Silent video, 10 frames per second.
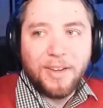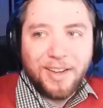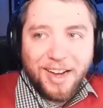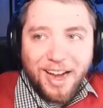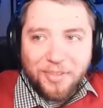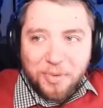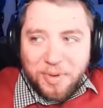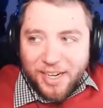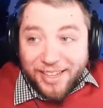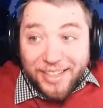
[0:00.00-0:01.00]
Hi
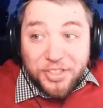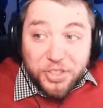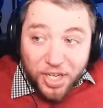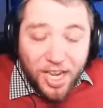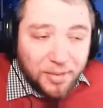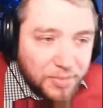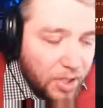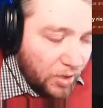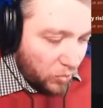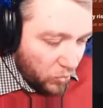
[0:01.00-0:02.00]
everybody, it's James,
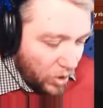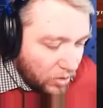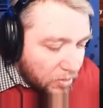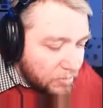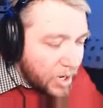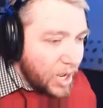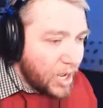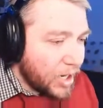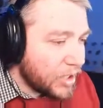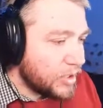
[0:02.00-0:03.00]
and welcome
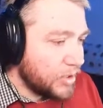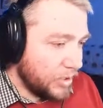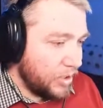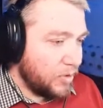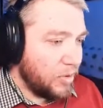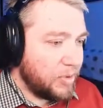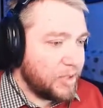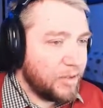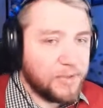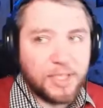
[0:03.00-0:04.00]
back to TGWPIS
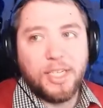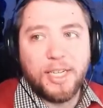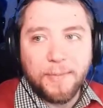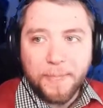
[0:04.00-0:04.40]
FC.